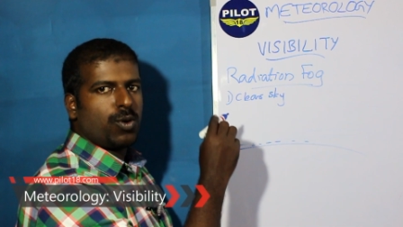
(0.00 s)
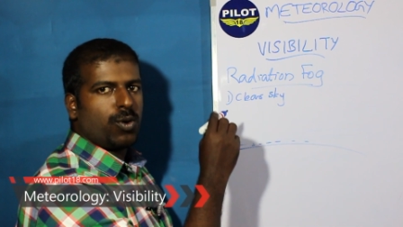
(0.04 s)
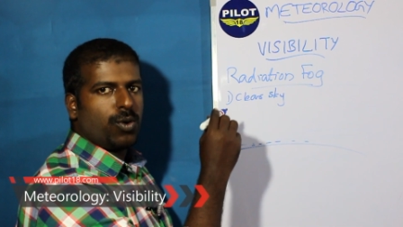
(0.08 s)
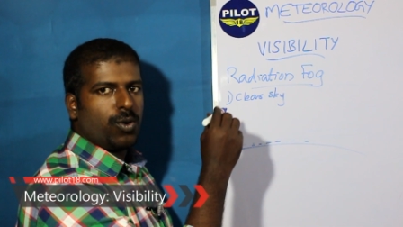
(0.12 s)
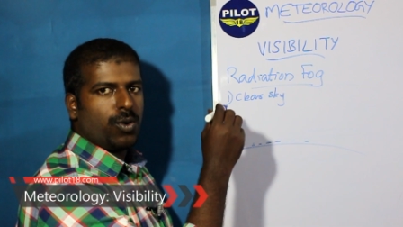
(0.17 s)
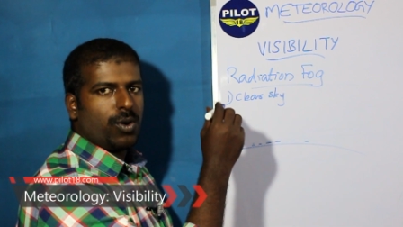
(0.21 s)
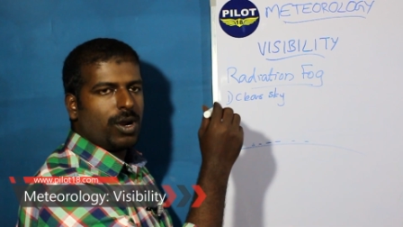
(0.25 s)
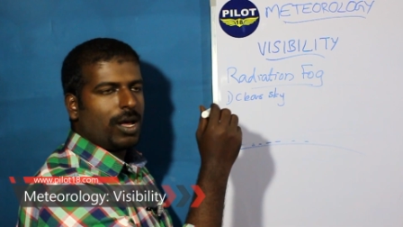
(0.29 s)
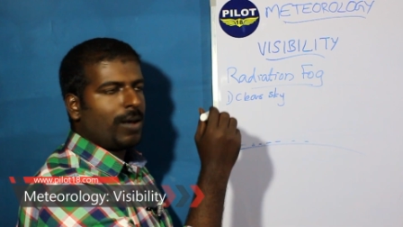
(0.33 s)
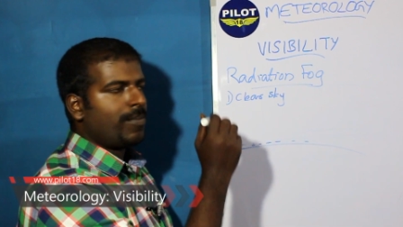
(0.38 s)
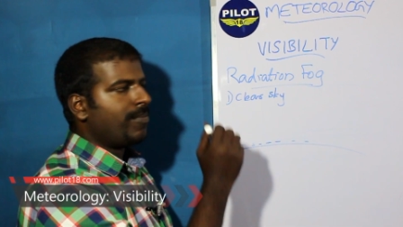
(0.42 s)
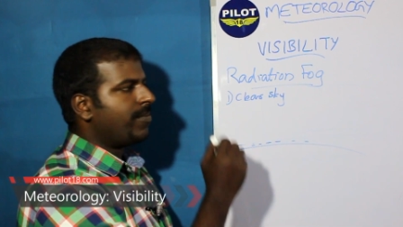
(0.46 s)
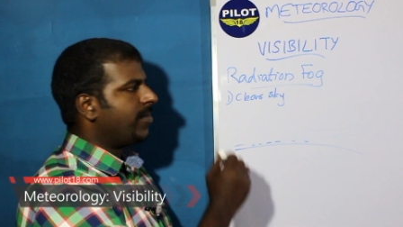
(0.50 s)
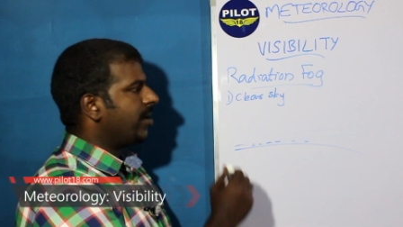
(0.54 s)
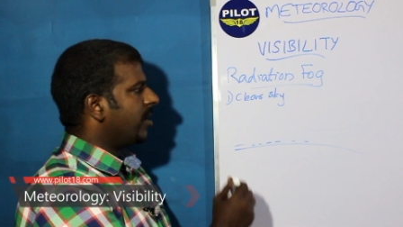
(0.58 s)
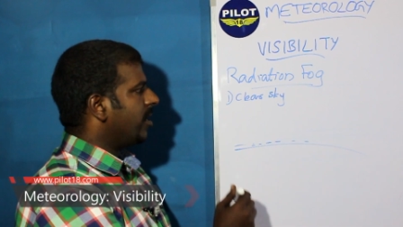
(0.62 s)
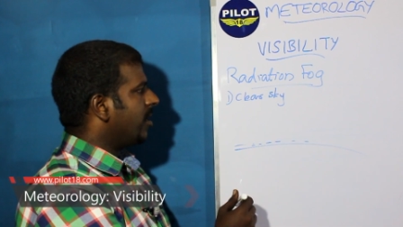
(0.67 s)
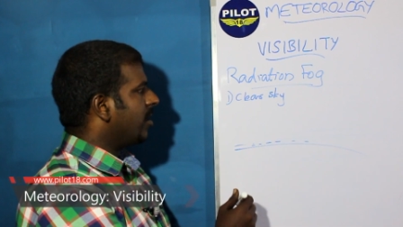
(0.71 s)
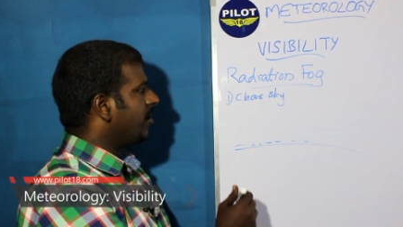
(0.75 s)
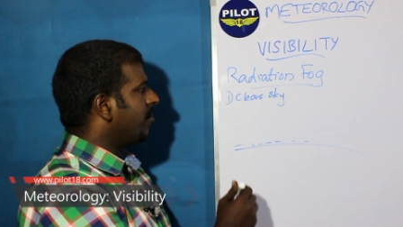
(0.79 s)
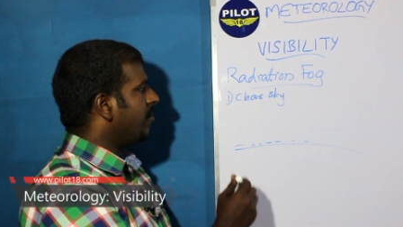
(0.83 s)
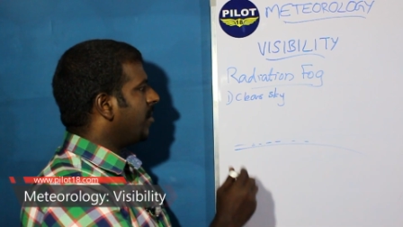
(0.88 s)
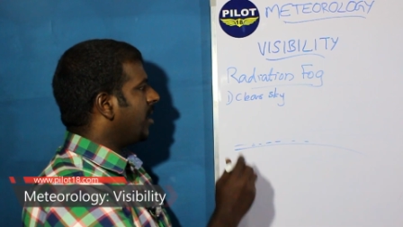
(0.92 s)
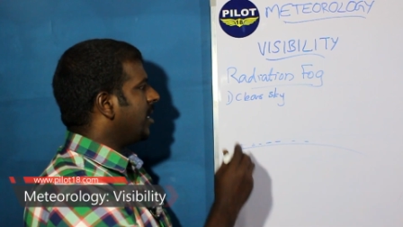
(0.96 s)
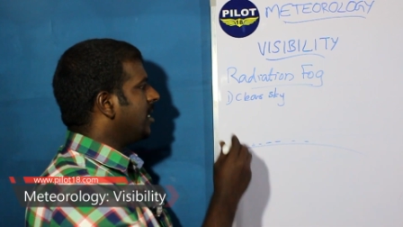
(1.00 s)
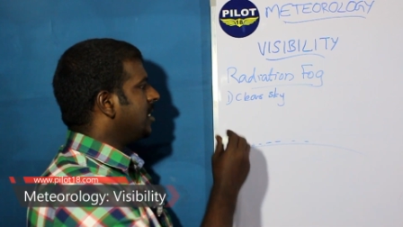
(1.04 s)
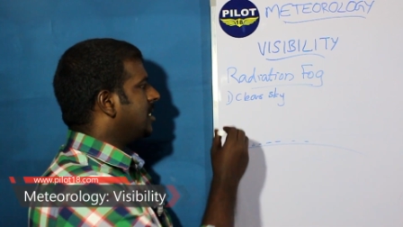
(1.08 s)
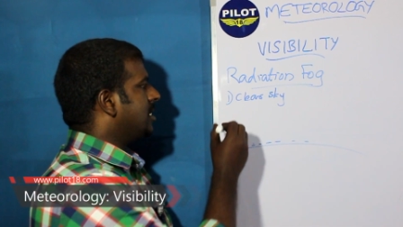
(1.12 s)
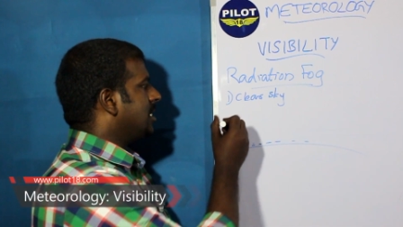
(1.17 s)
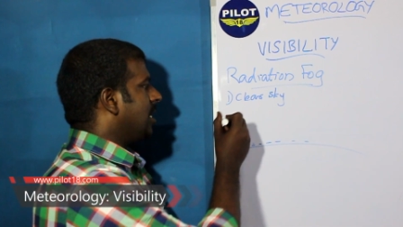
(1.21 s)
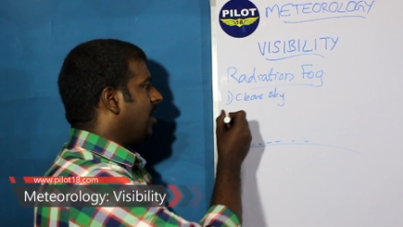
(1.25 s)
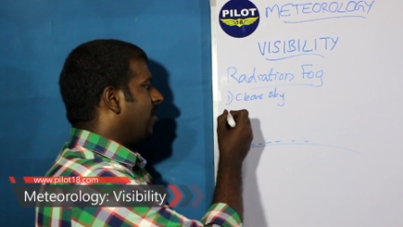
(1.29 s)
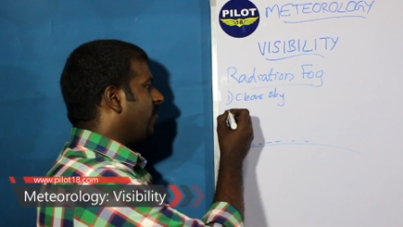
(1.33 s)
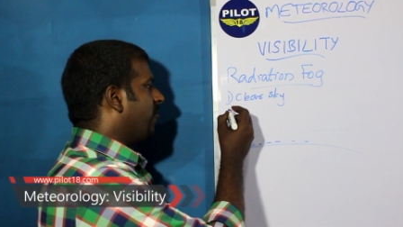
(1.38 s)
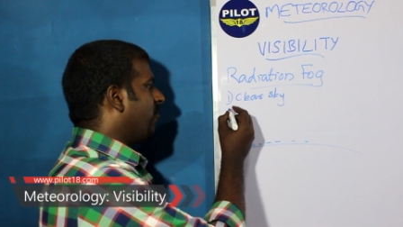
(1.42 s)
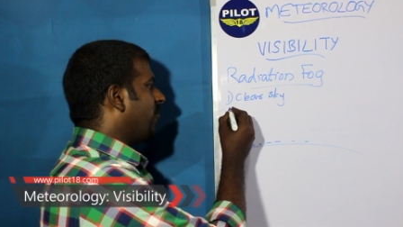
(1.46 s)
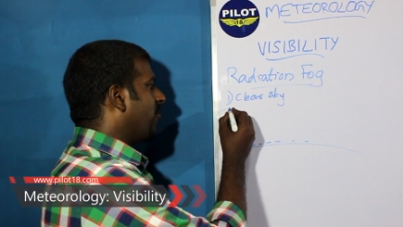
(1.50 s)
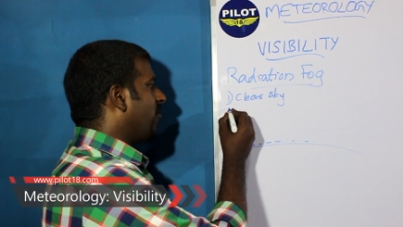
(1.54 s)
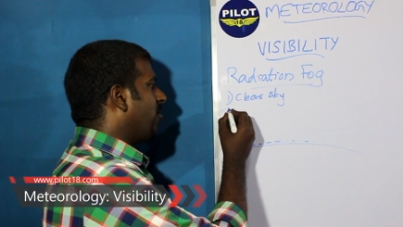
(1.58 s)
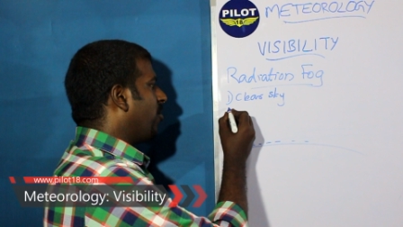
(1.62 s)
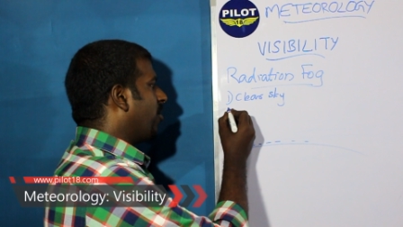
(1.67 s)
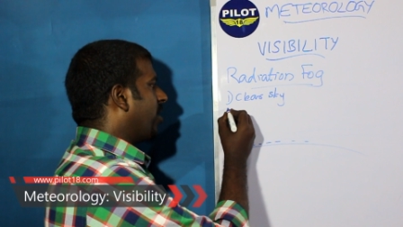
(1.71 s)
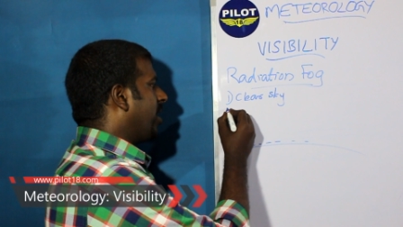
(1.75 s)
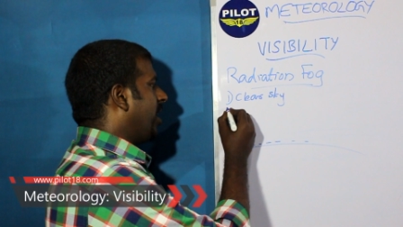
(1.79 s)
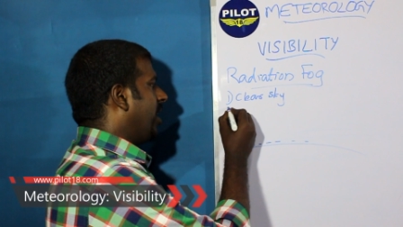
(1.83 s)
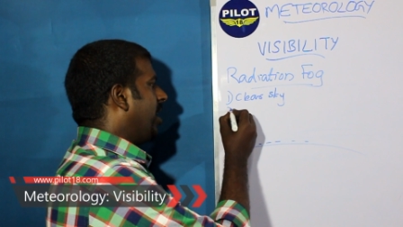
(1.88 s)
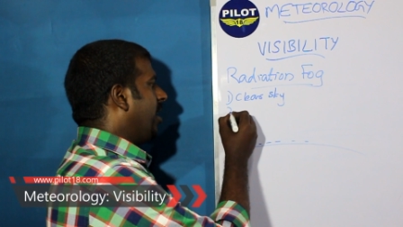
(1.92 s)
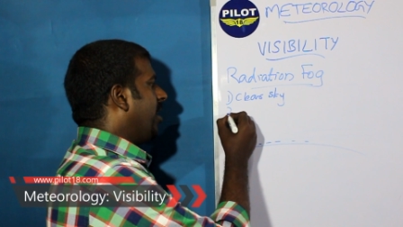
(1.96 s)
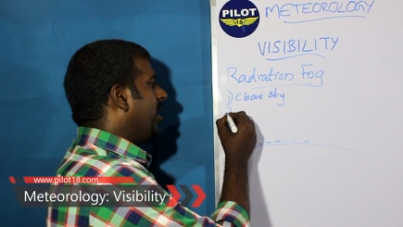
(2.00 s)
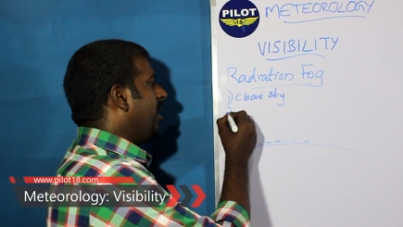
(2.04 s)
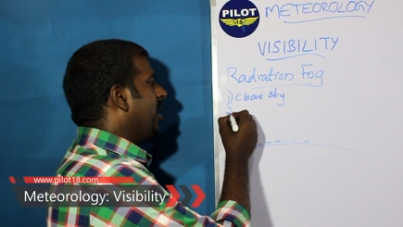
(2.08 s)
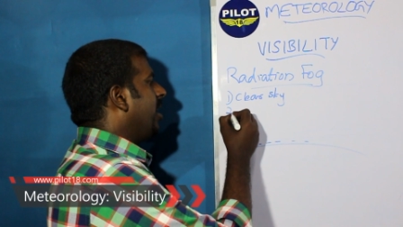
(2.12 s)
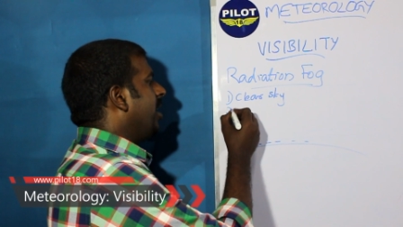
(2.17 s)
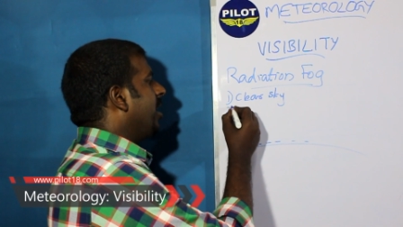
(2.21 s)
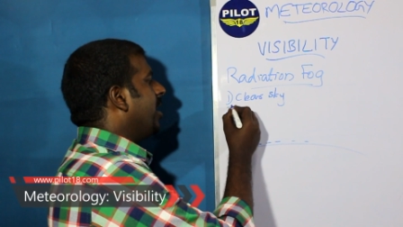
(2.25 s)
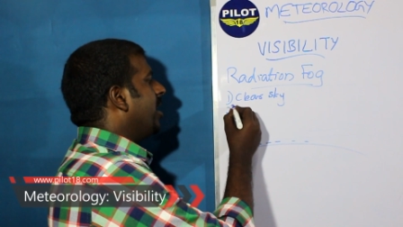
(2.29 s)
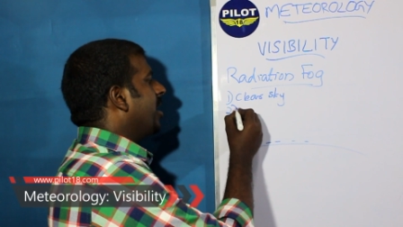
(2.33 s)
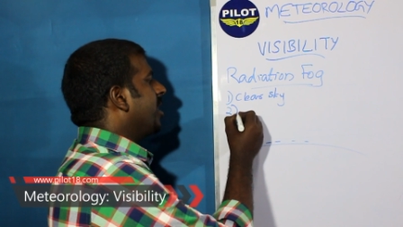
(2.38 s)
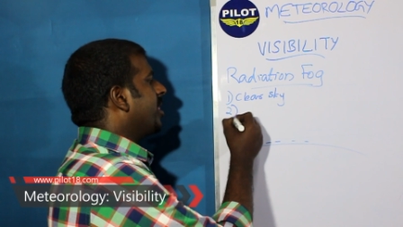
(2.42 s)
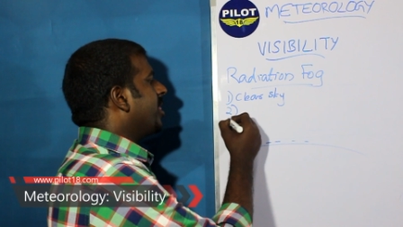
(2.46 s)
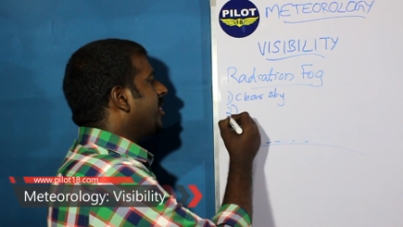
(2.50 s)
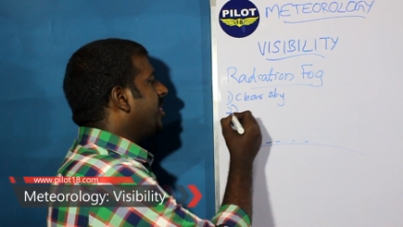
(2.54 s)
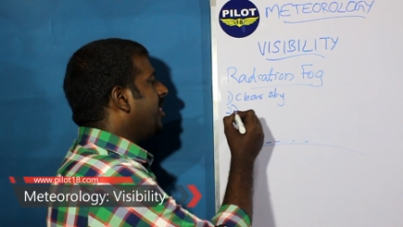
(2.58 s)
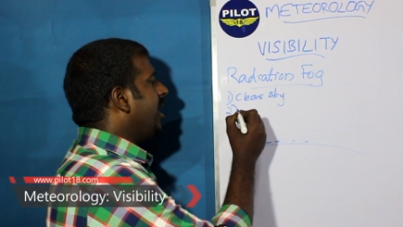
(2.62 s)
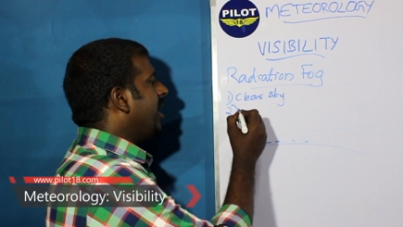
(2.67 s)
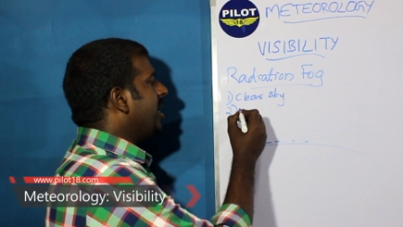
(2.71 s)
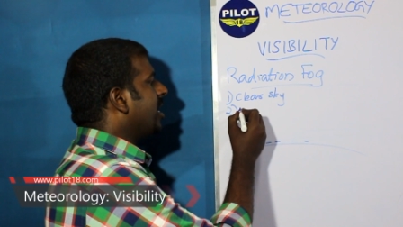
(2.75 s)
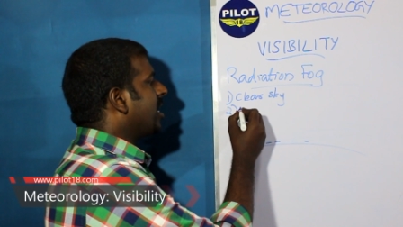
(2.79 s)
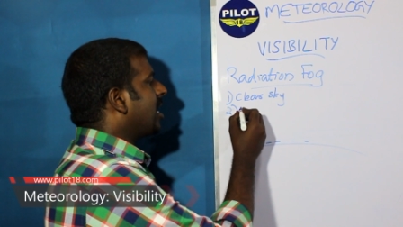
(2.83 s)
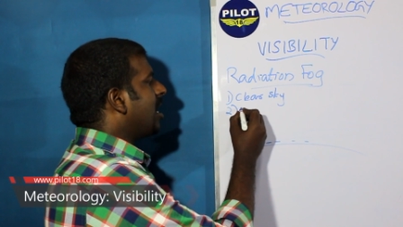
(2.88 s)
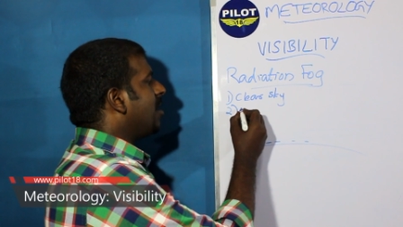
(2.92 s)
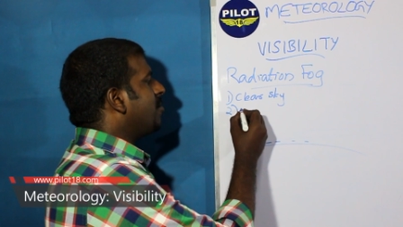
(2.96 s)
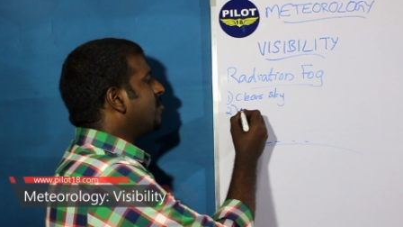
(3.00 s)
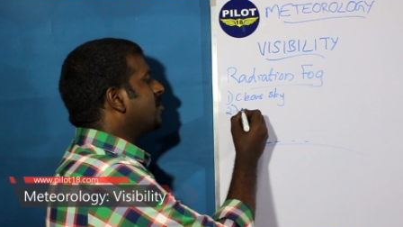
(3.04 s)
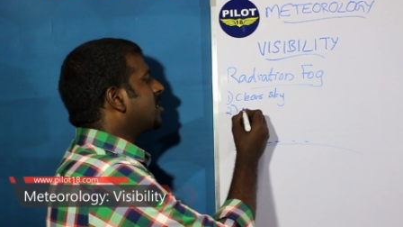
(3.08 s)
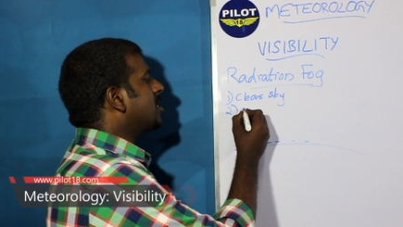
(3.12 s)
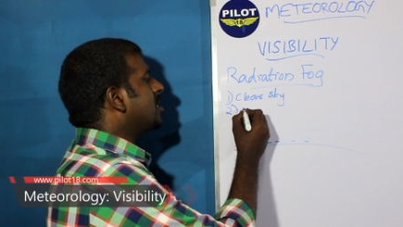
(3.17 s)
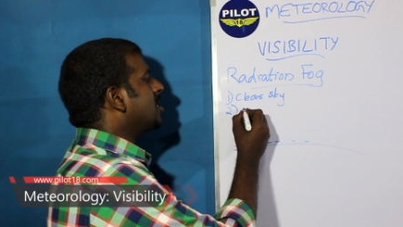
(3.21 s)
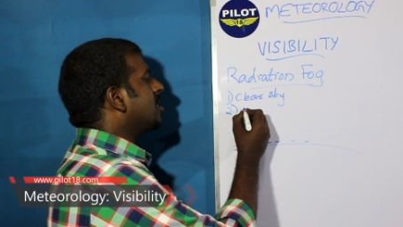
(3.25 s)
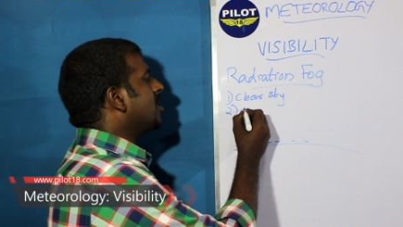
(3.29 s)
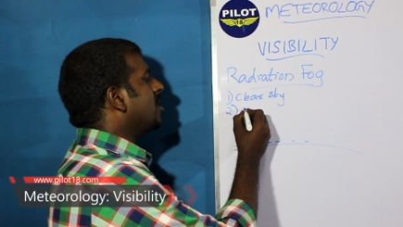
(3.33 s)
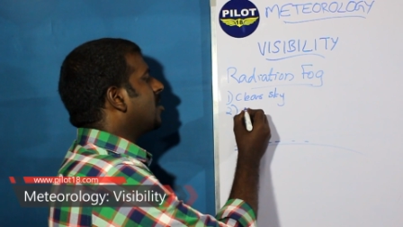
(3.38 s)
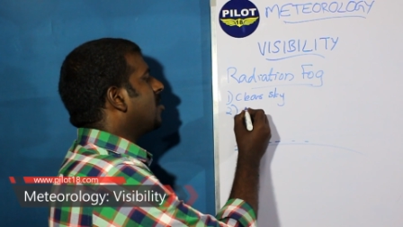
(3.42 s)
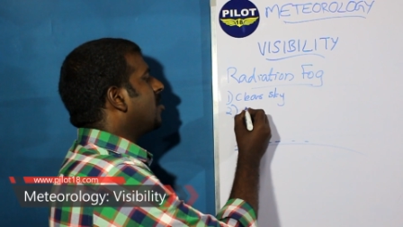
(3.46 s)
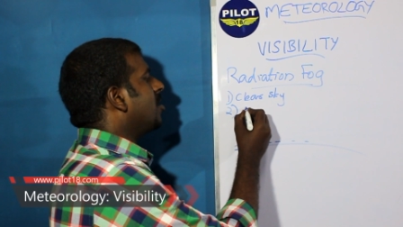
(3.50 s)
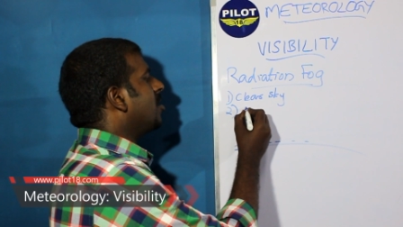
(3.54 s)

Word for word: cool up by itself okay then comes